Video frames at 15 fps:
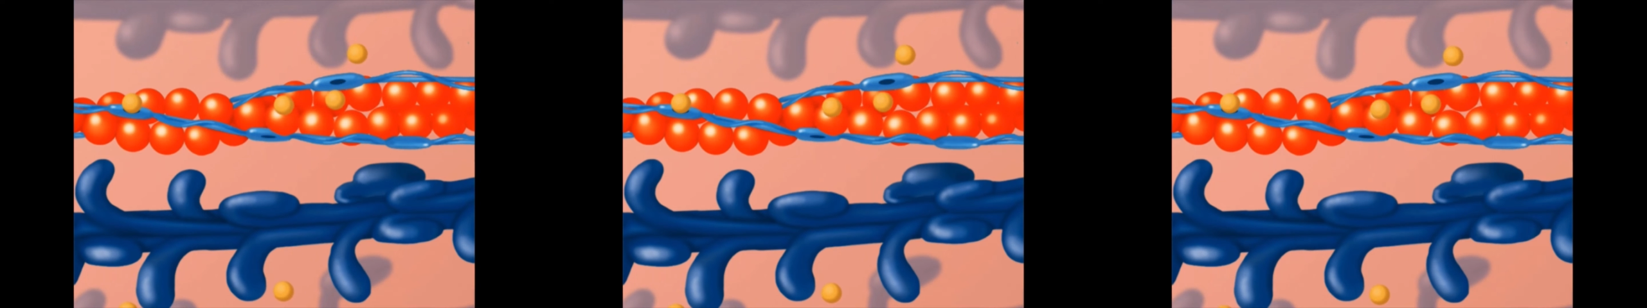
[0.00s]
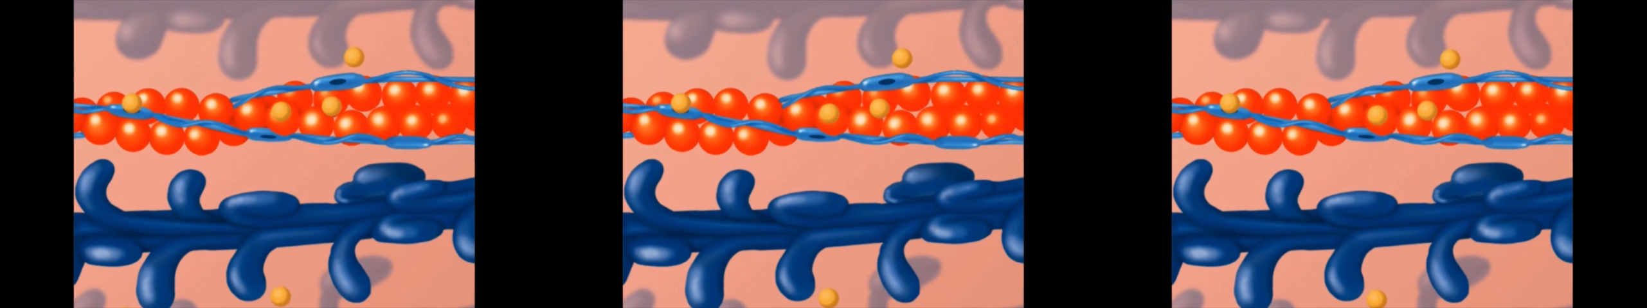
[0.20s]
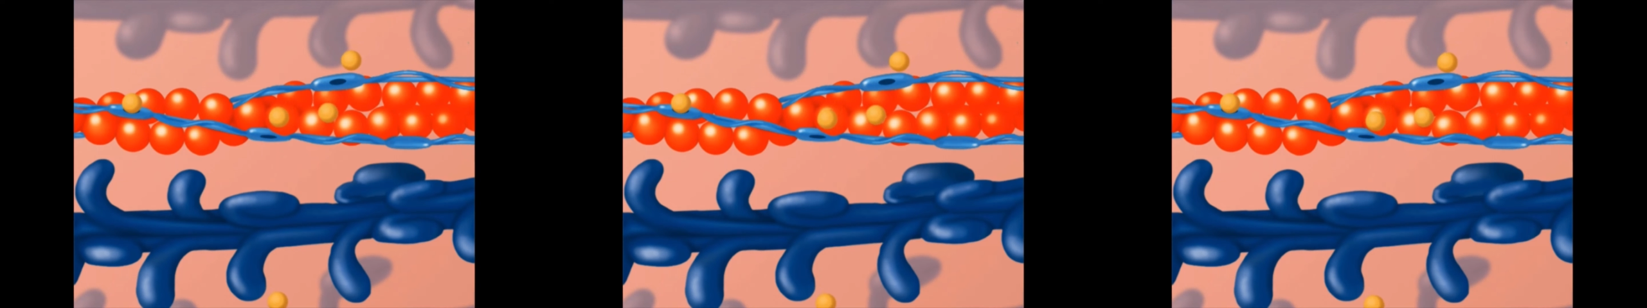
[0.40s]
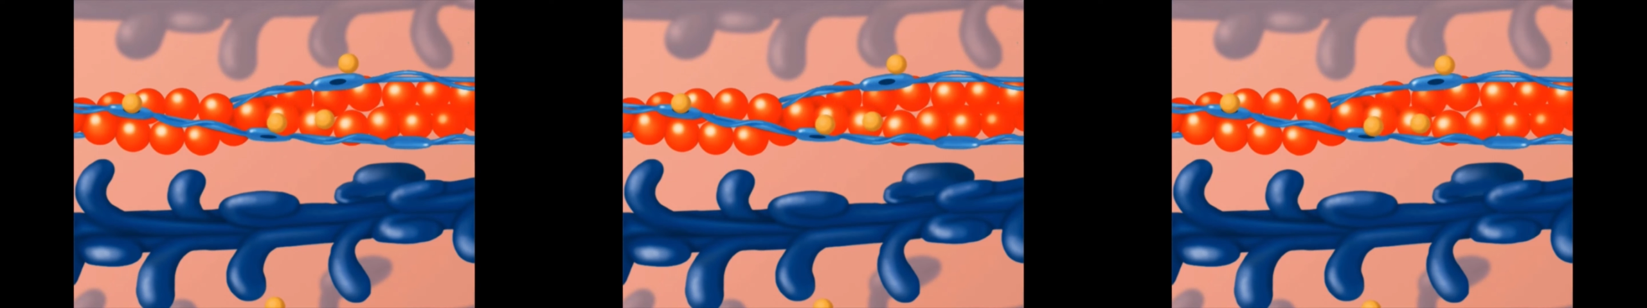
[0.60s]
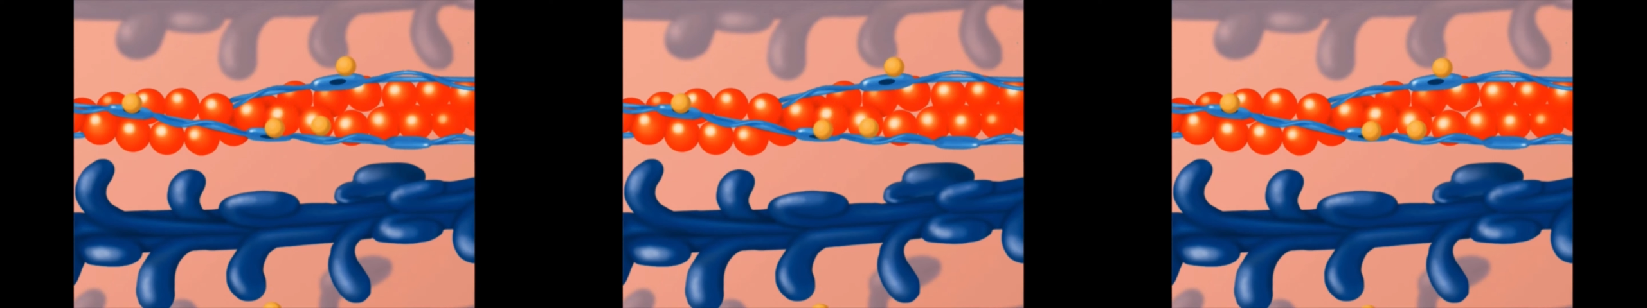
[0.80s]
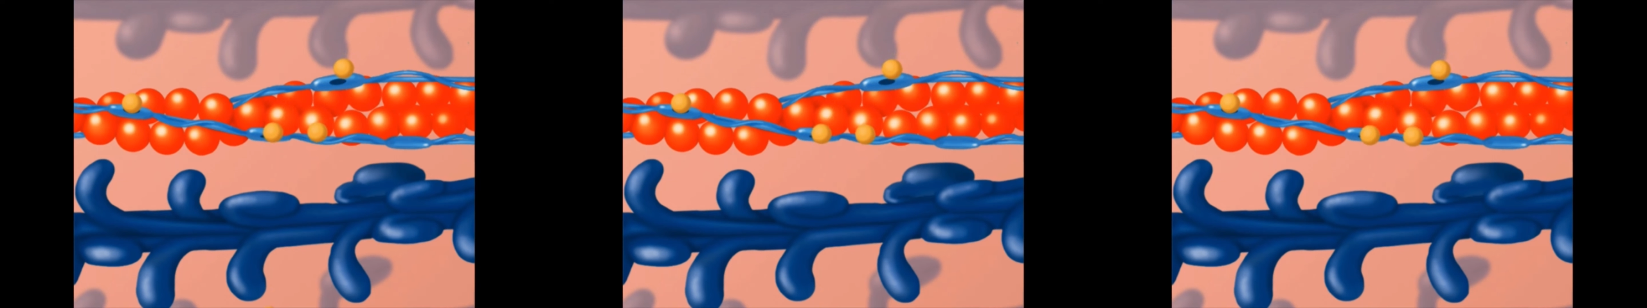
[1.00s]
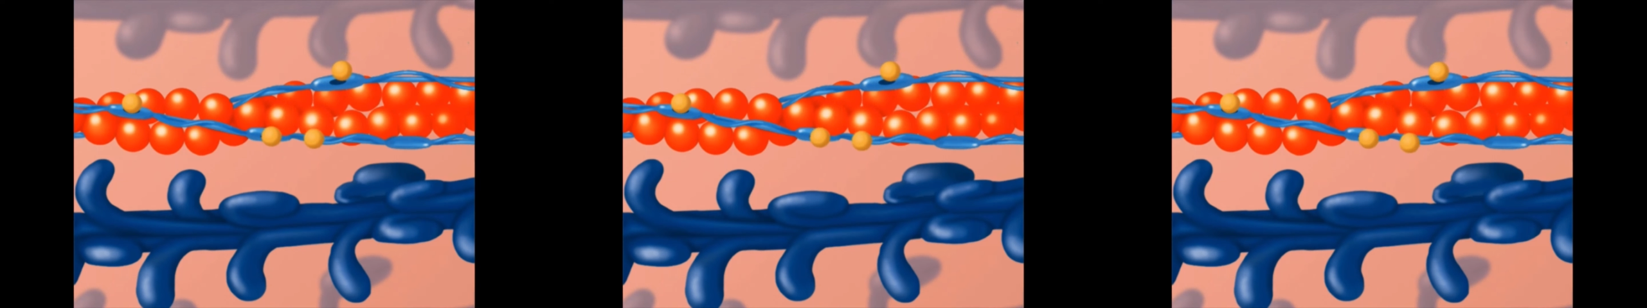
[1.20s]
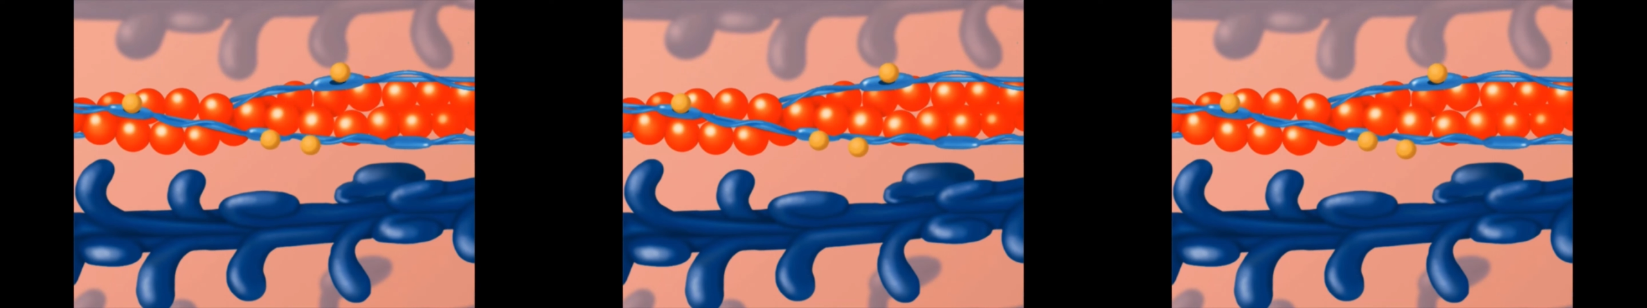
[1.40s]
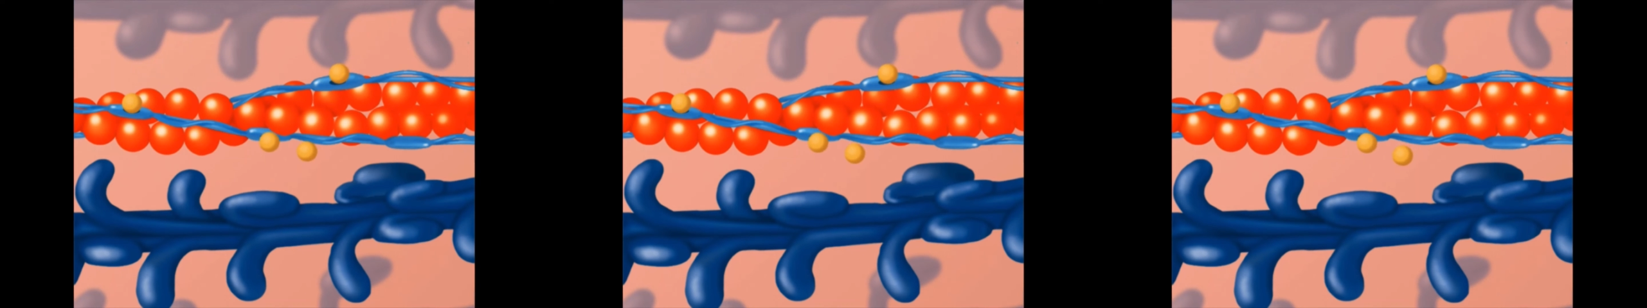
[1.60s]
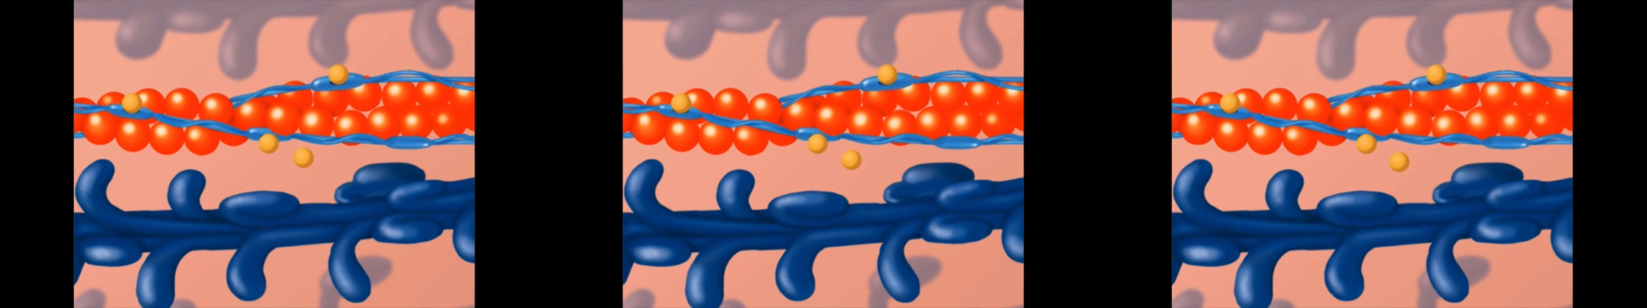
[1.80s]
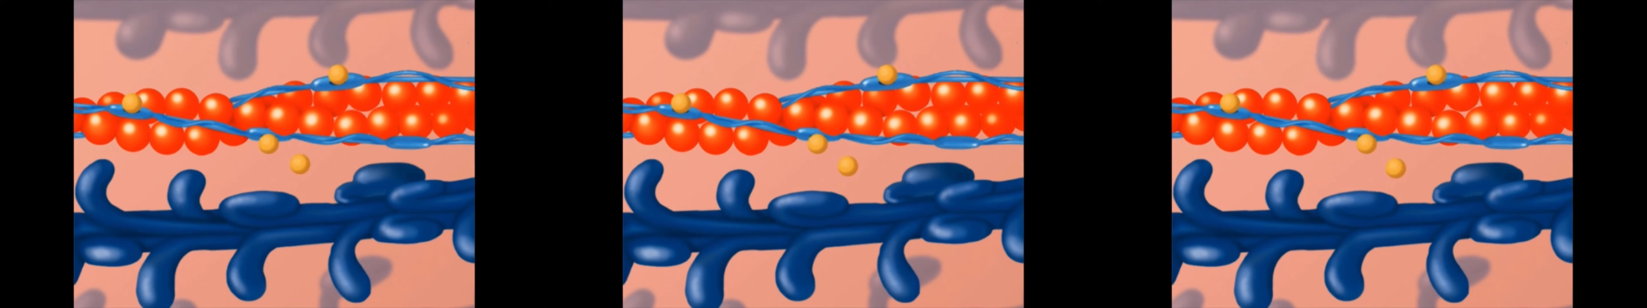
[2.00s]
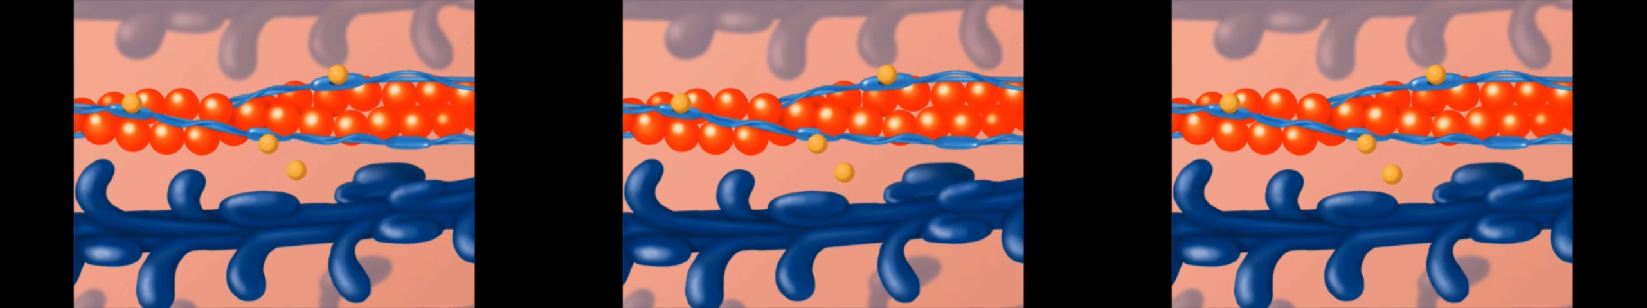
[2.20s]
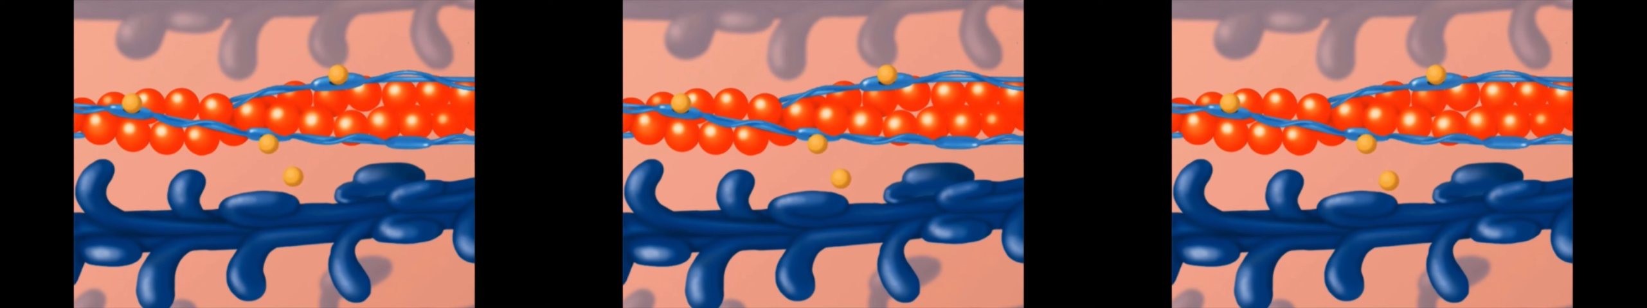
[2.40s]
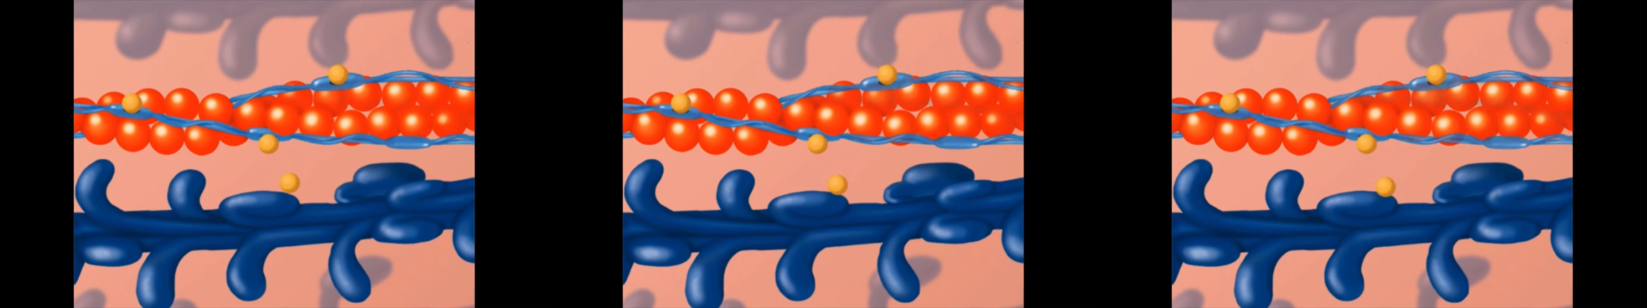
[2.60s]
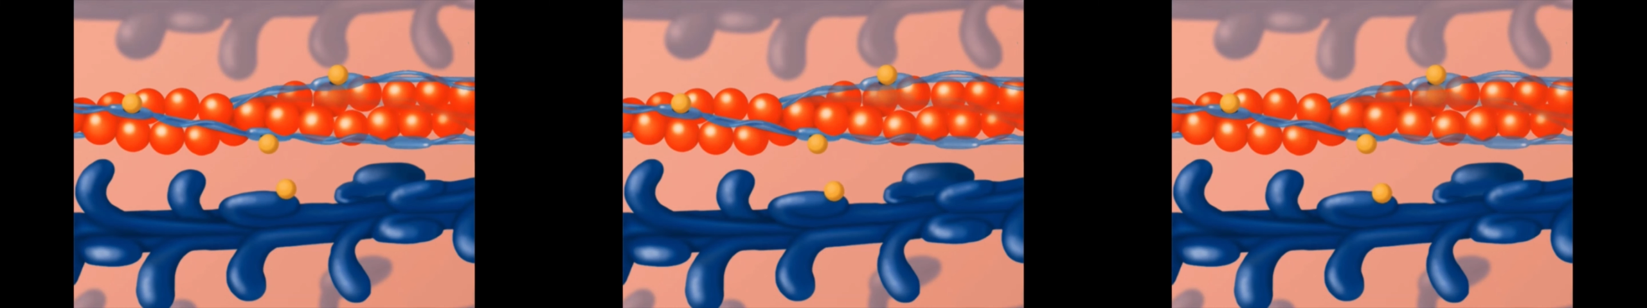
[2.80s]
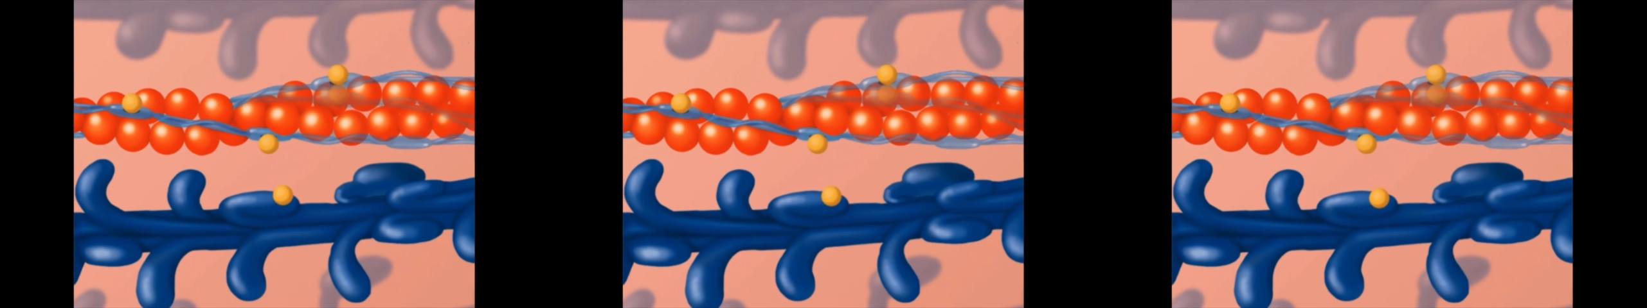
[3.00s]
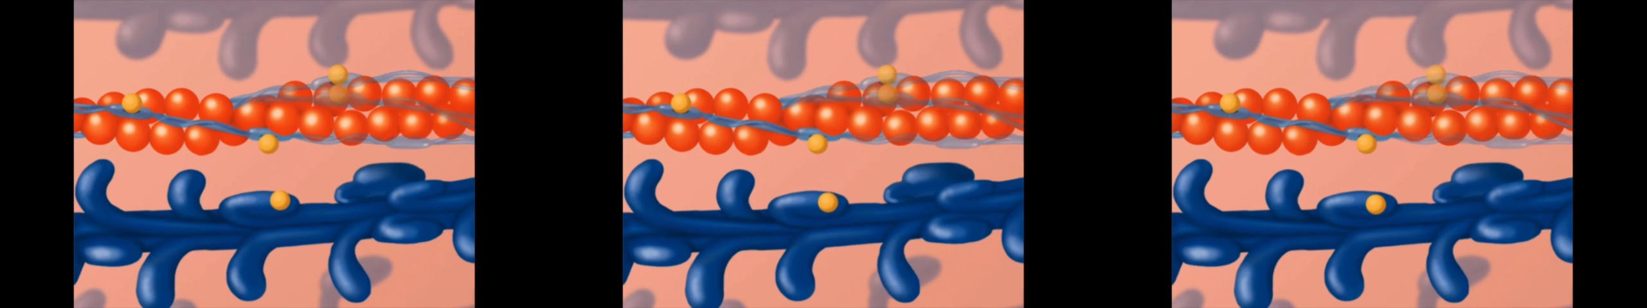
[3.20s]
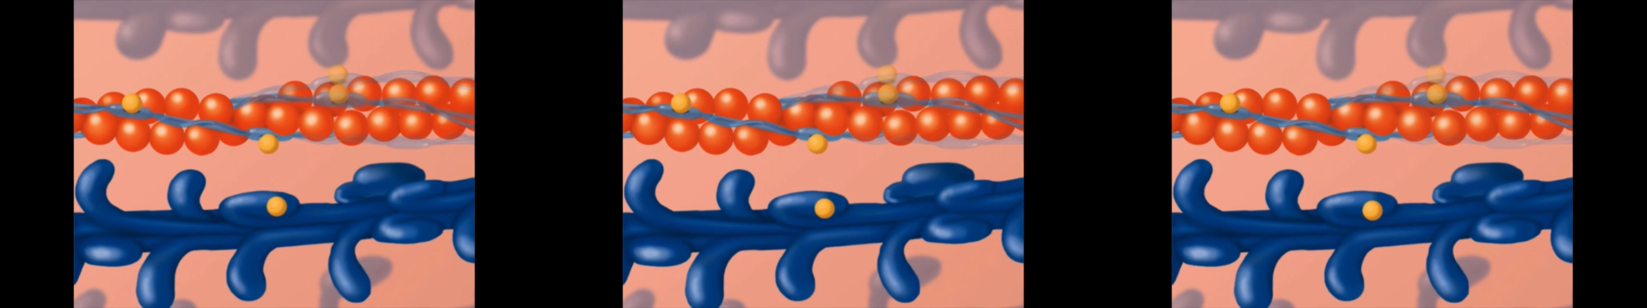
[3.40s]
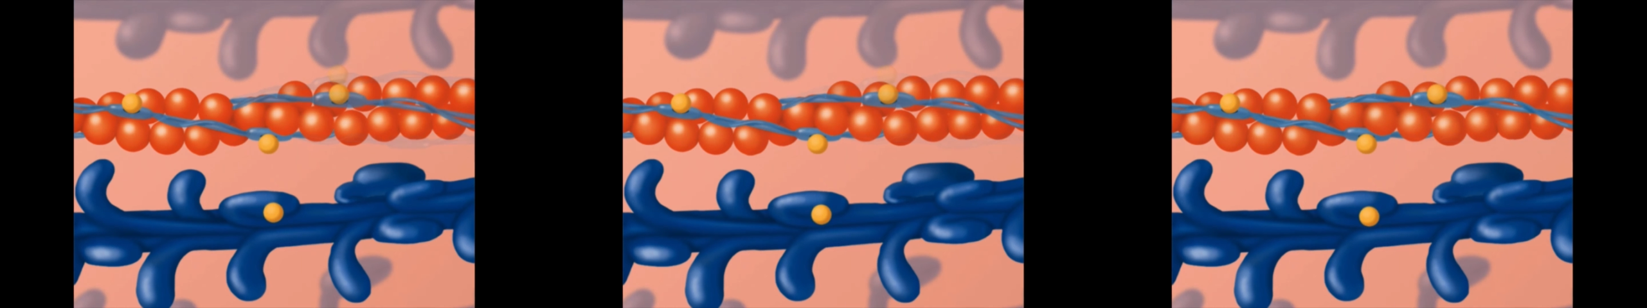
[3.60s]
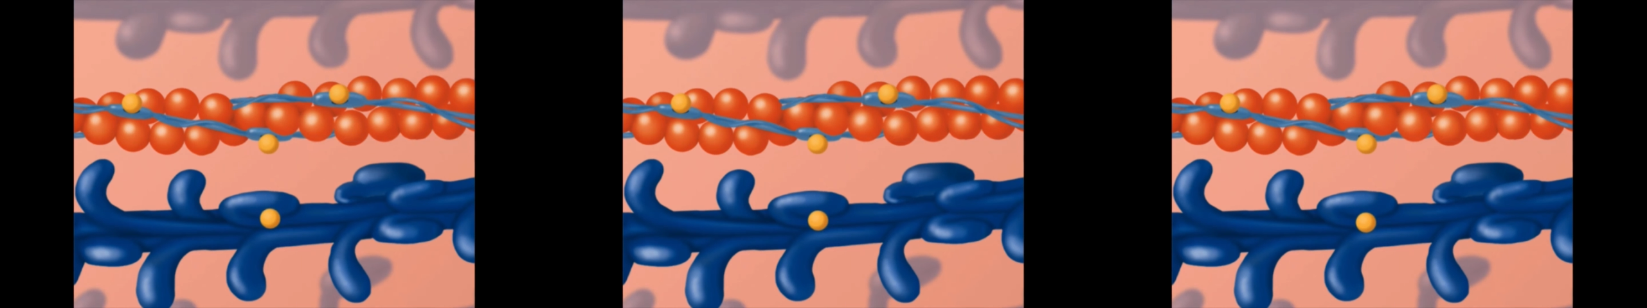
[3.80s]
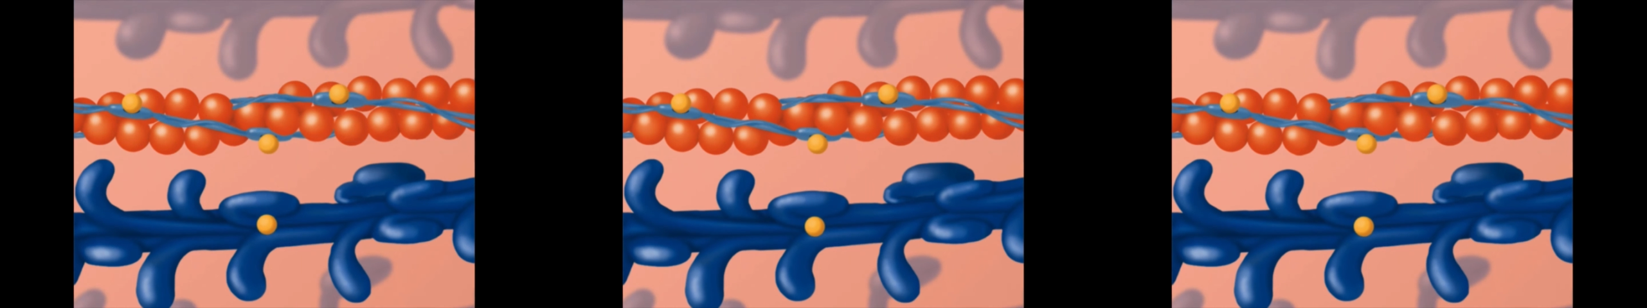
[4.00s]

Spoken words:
Nobody's mouth can be seen.